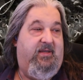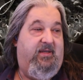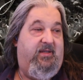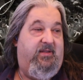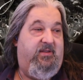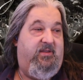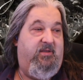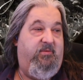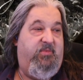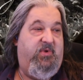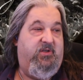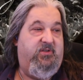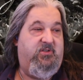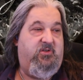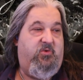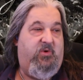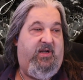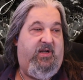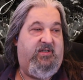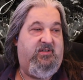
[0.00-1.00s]
The mills
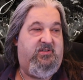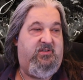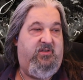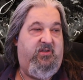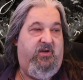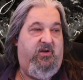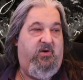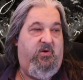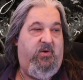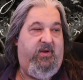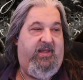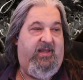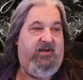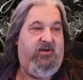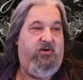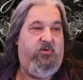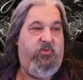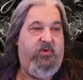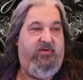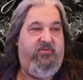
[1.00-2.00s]
grind slow in
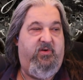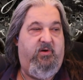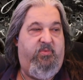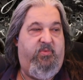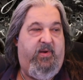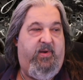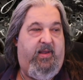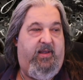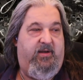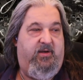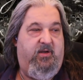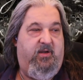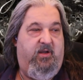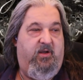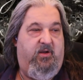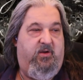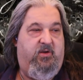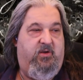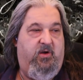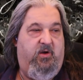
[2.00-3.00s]
a riverbed
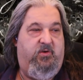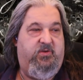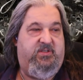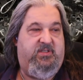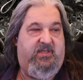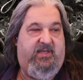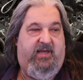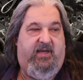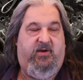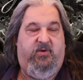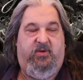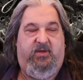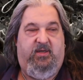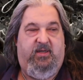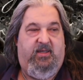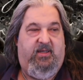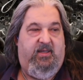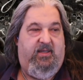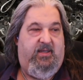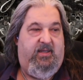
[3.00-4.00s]
ghost town.
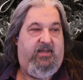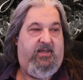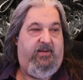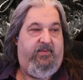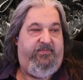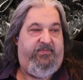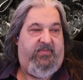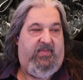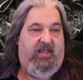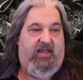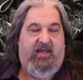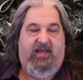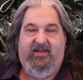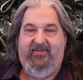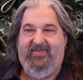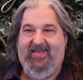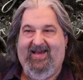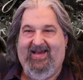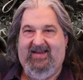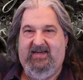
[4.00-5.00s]

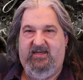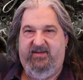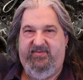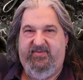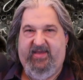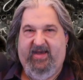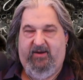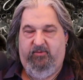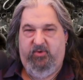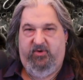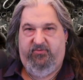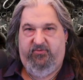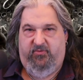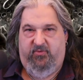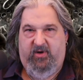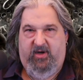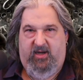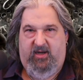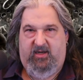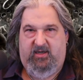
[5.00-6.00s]
And that
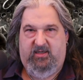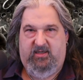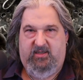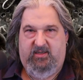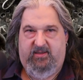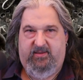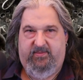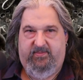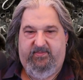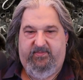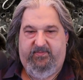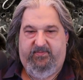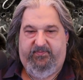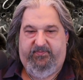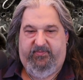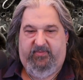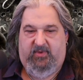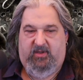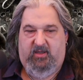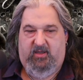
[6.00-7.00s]
refrain
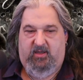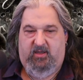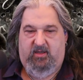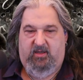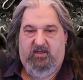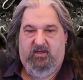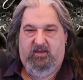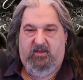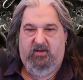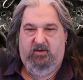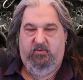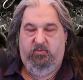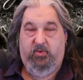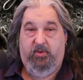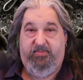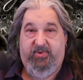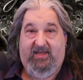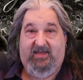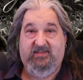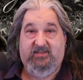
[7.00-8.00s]

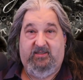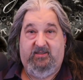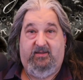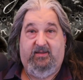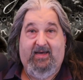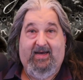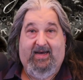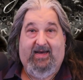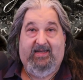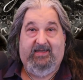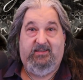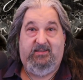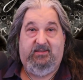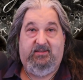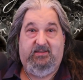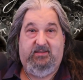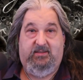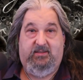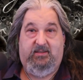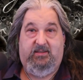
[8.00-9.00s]
repeats a lot.
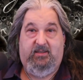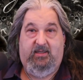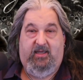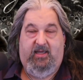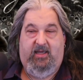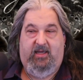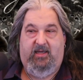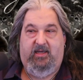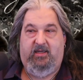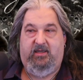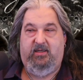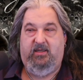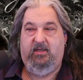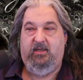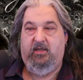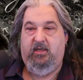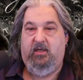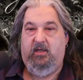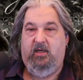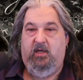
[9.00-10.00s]
And
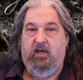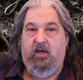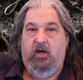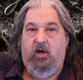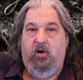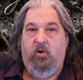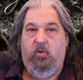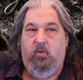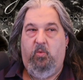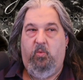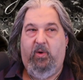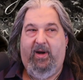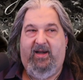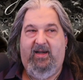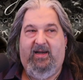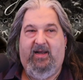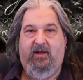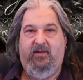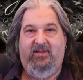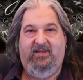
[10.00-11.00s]
right
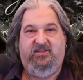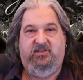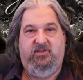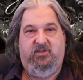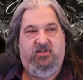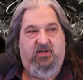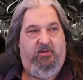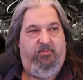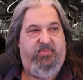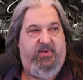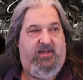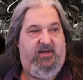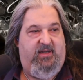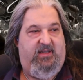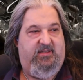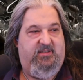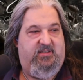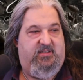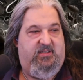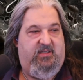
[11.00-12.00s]
now, let's jump in
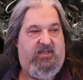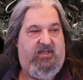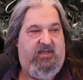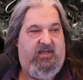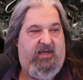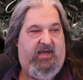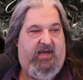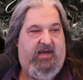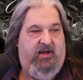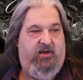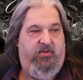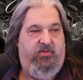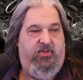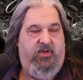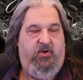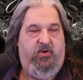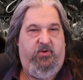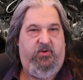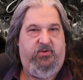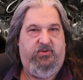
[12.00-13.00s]
and see how
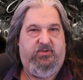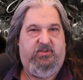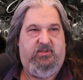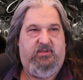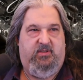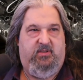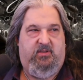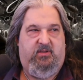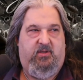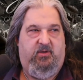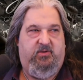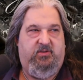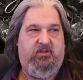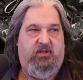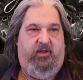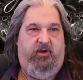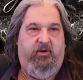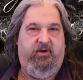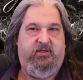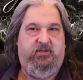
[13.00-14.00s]
those
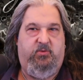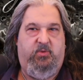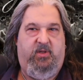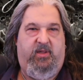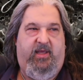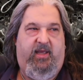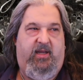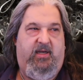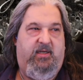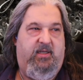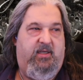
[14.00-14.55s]
lyrics relate